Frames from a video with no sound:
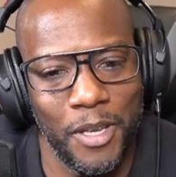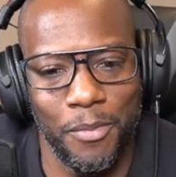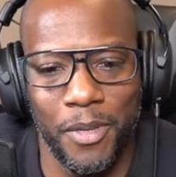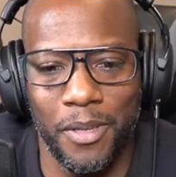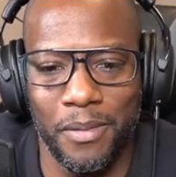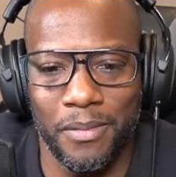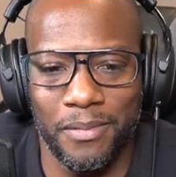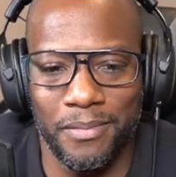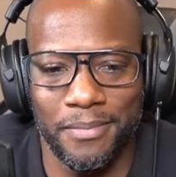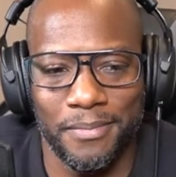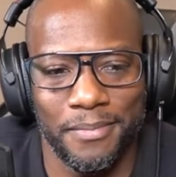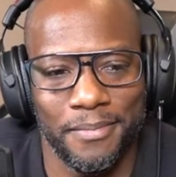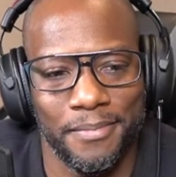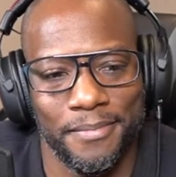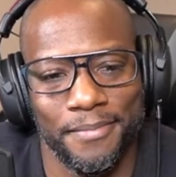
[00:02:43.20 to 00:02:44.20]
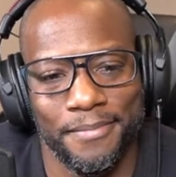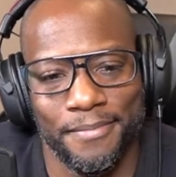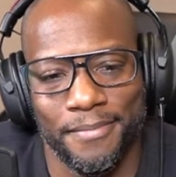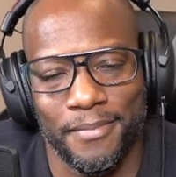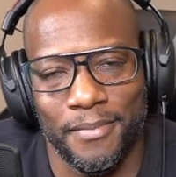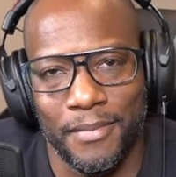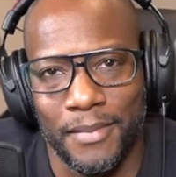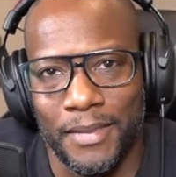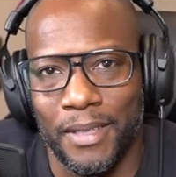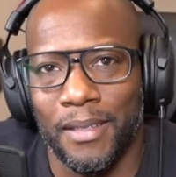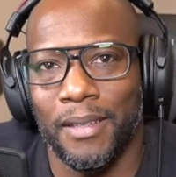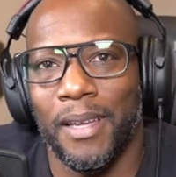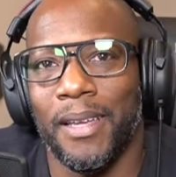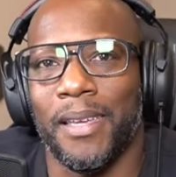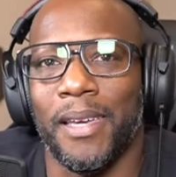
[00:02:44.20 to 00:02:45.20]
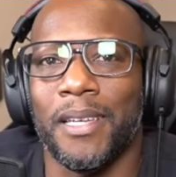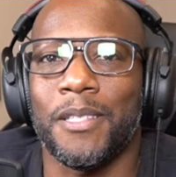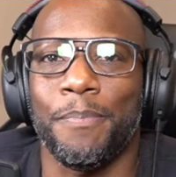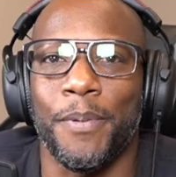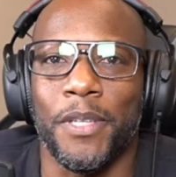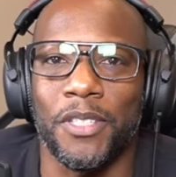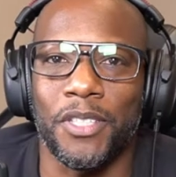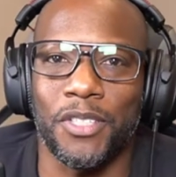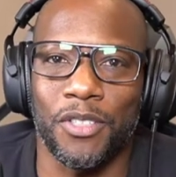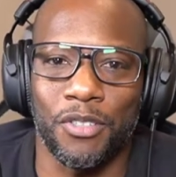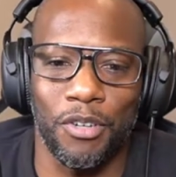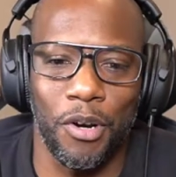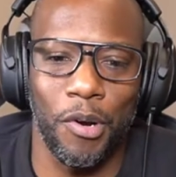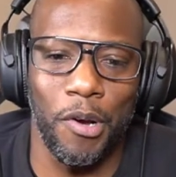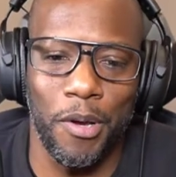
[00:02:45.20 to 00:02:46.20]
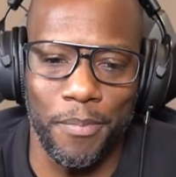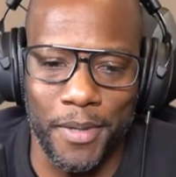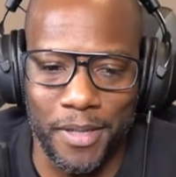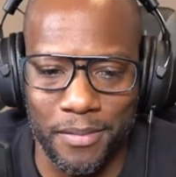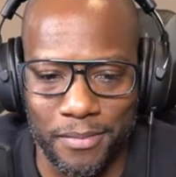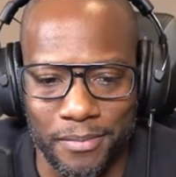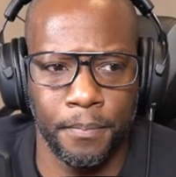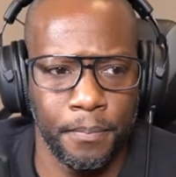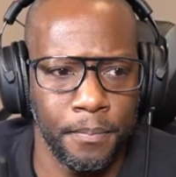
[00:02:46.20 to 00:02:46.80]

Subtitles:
mean, I guess peaches will grow on me.